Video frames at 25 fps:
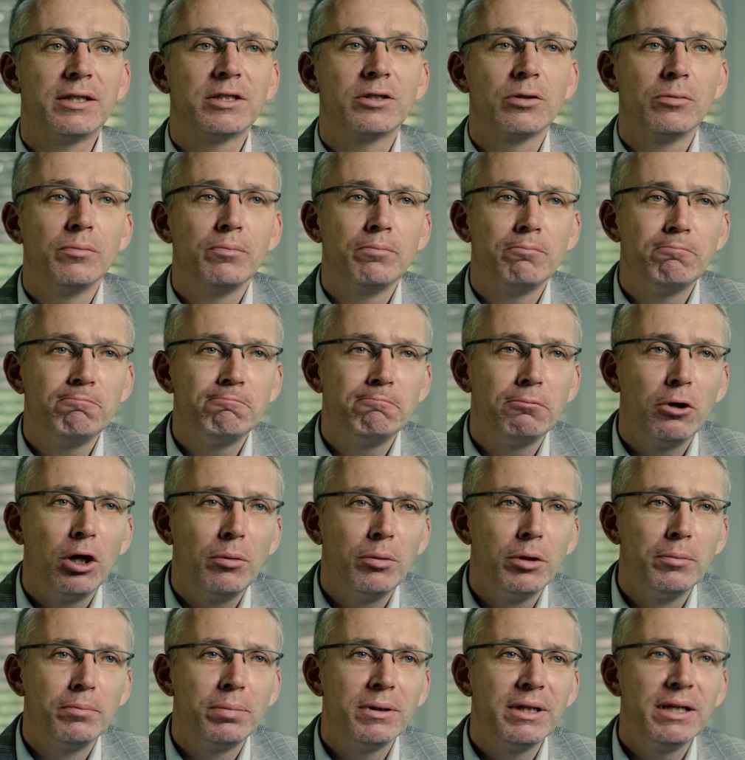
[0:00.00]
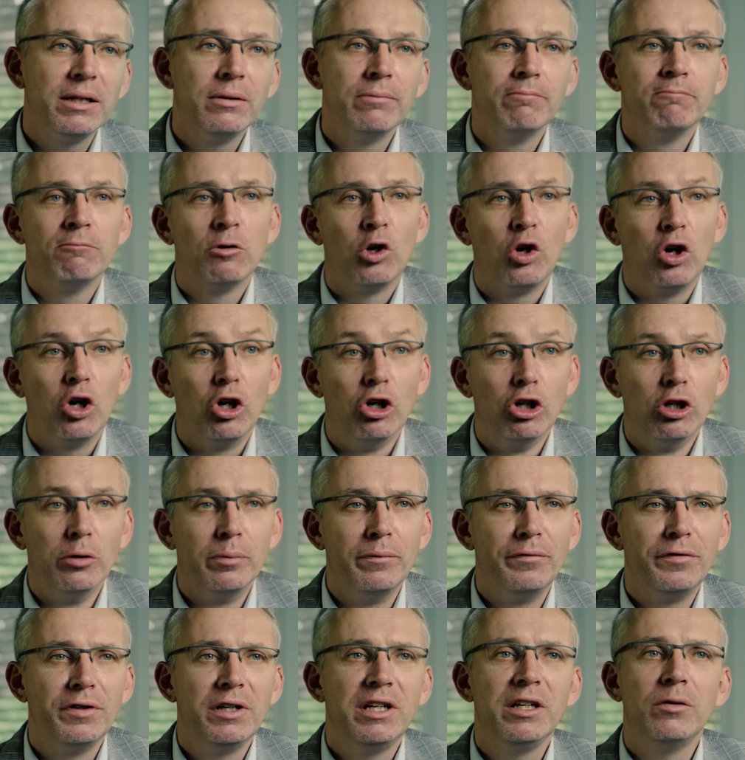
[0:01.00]
So probably or
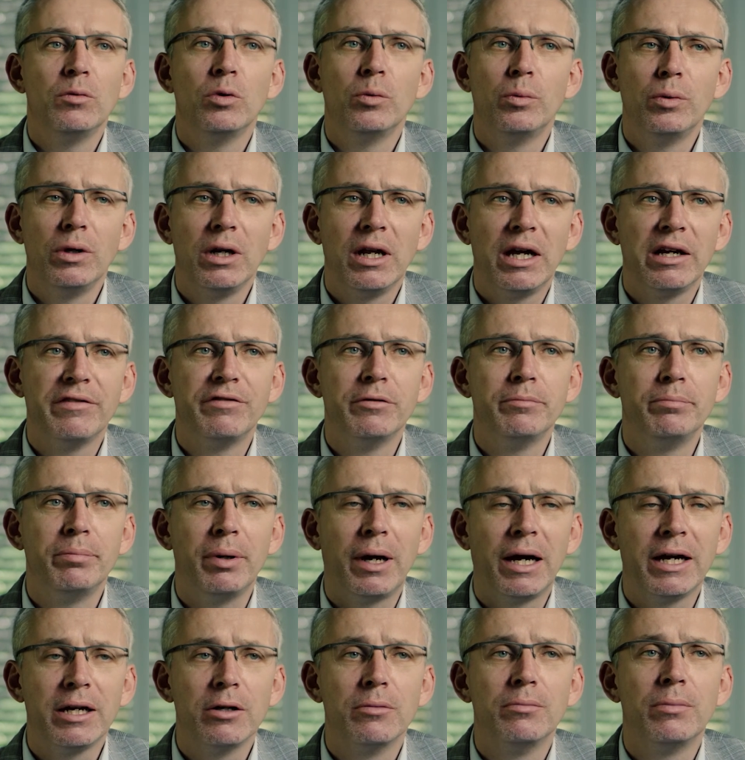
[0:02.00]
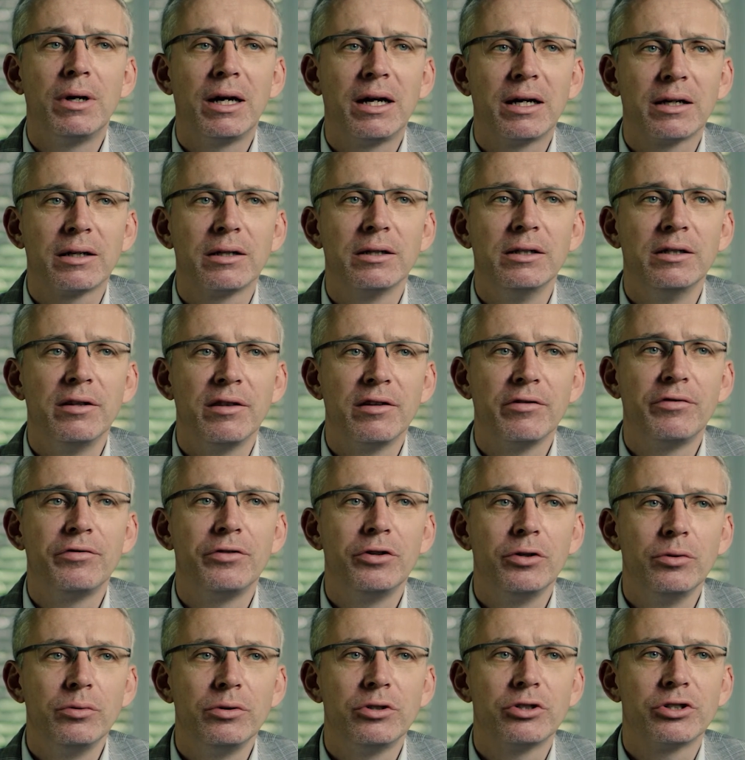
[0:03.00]
hopefully we will have a biomarker in the
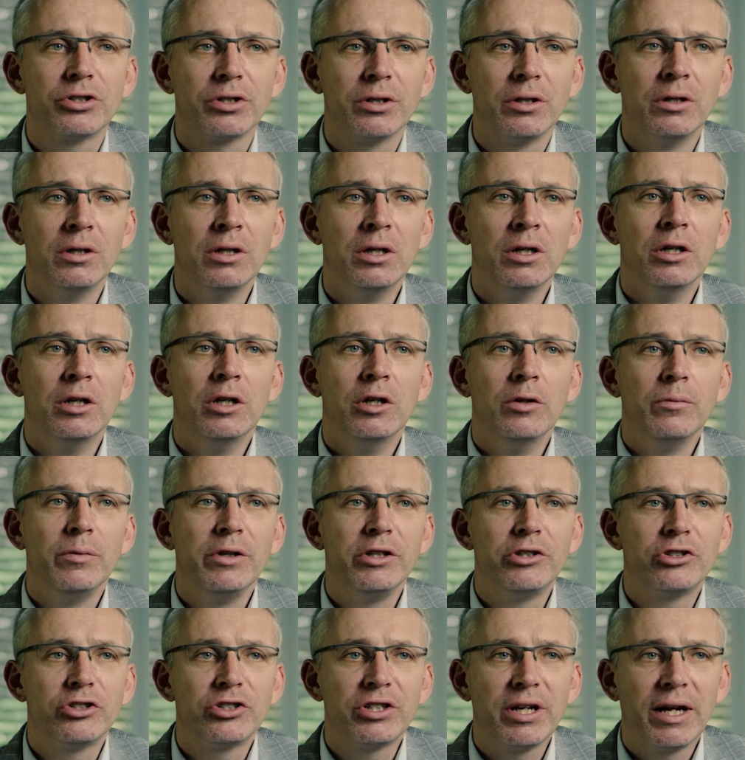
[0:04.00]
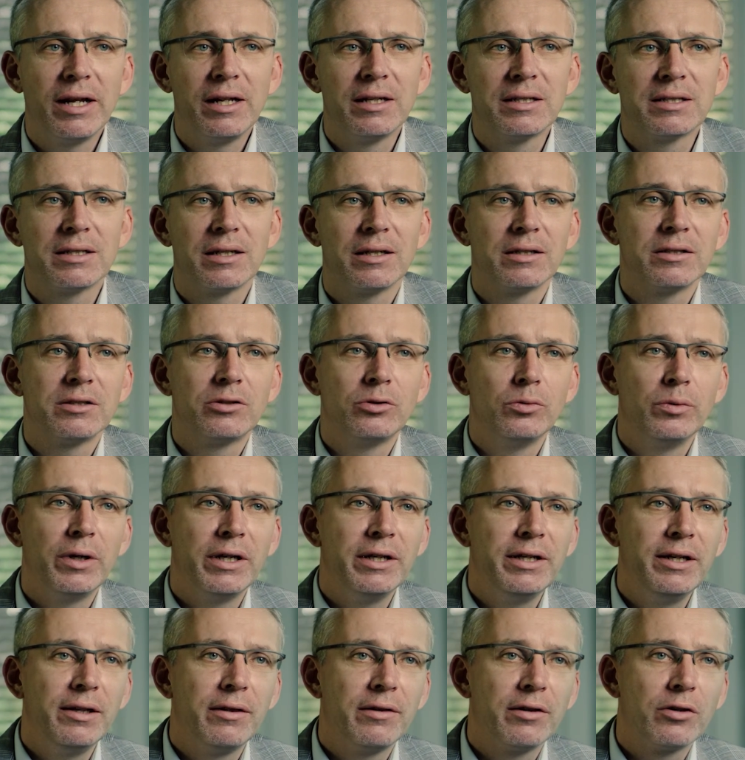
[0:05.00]
future which tells us, do I
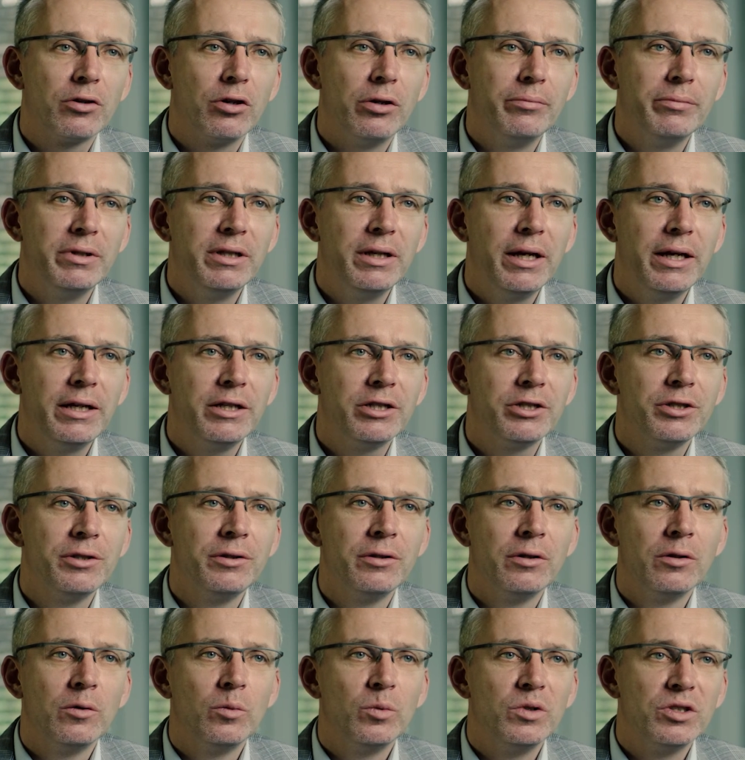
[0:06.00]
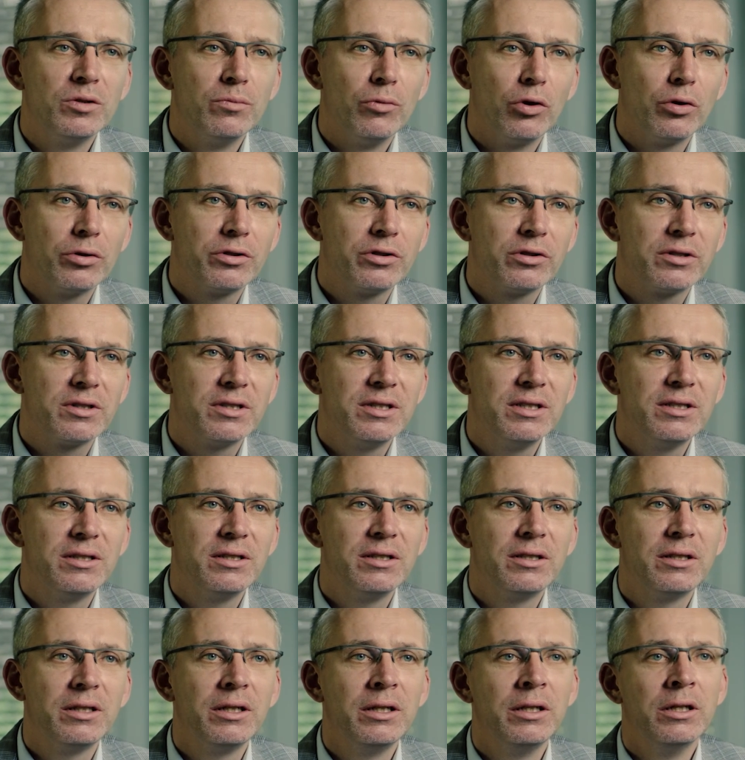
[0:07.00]
need the combination with more
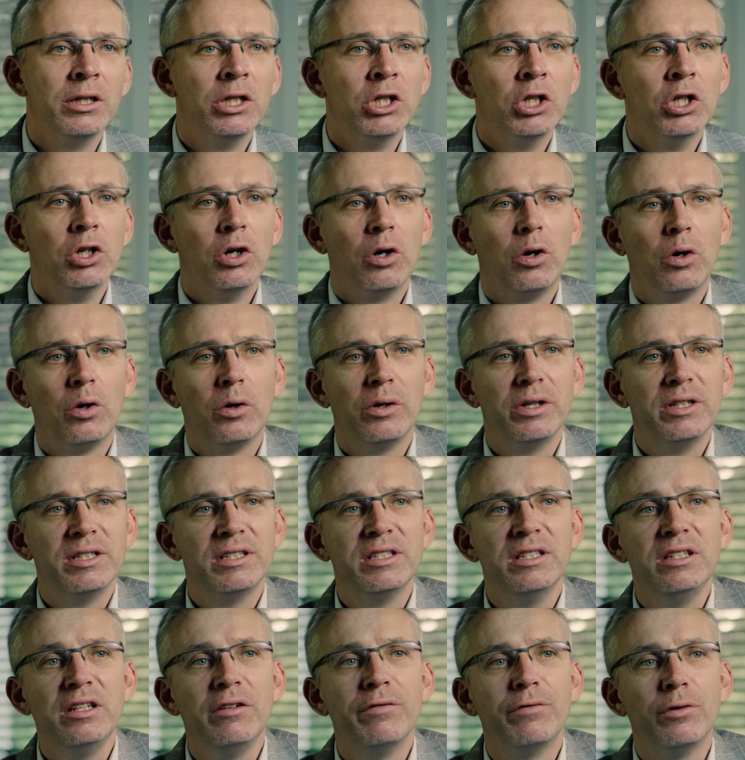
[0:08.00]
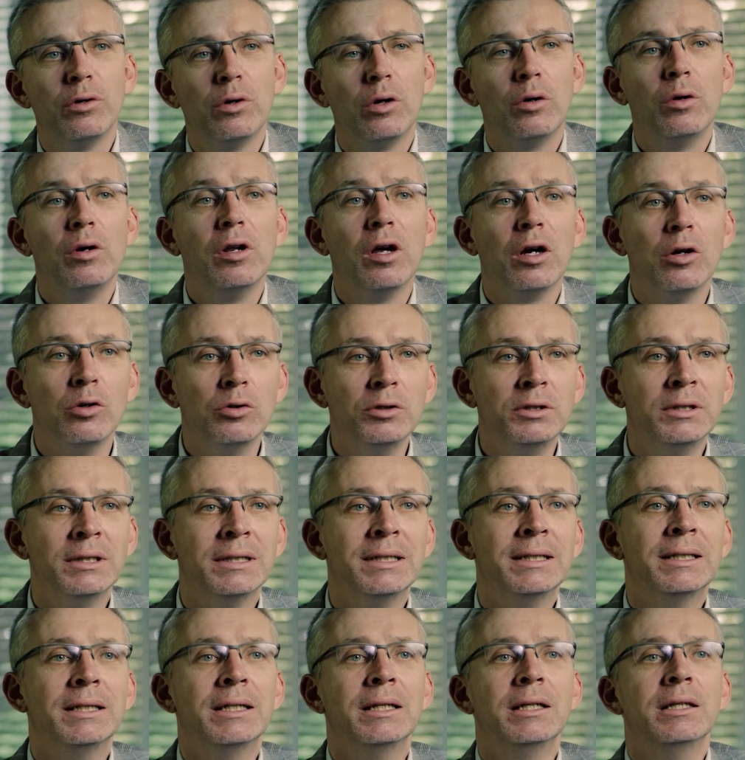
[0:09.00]
toxicity or is nivo alone
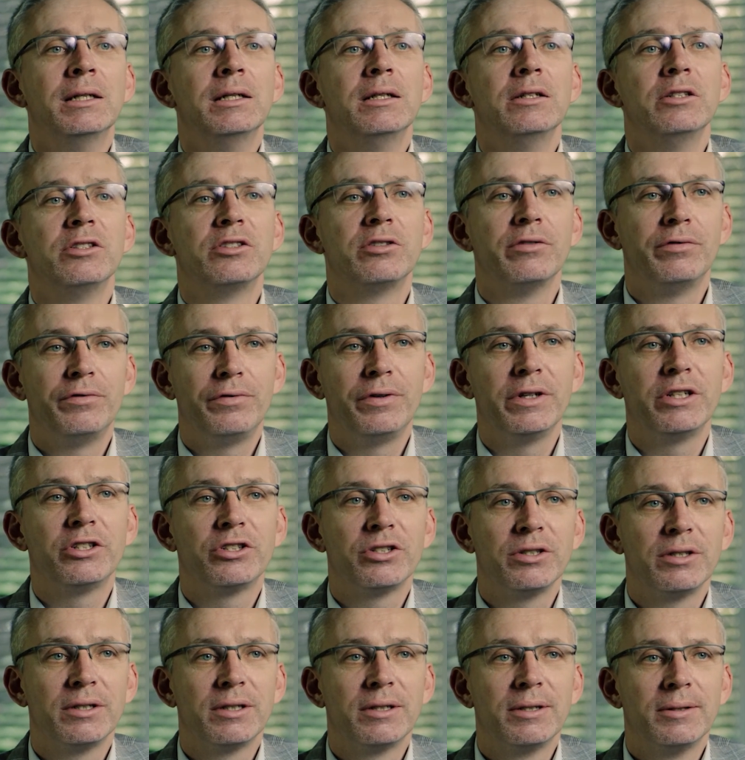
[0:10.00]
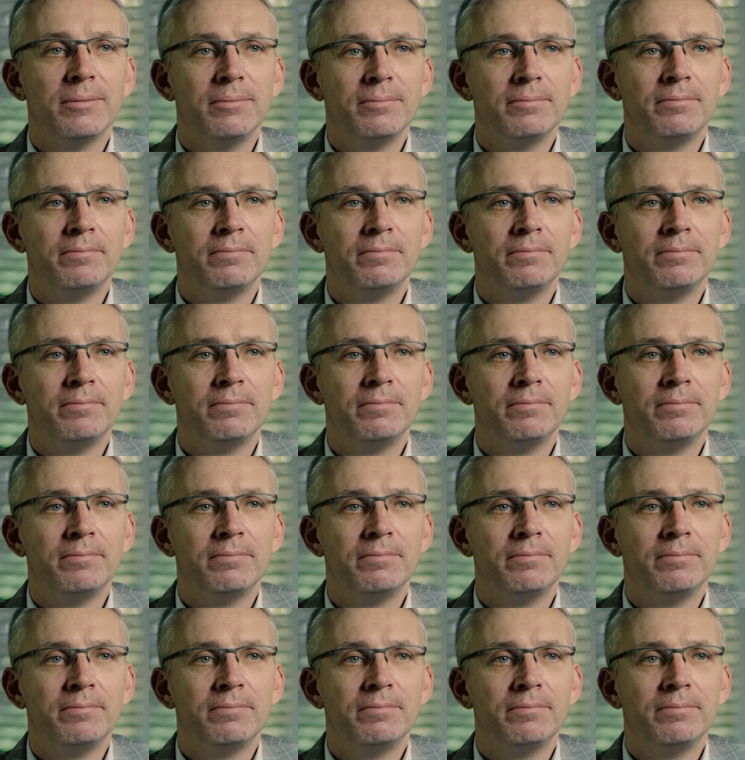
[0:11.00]
sufficient?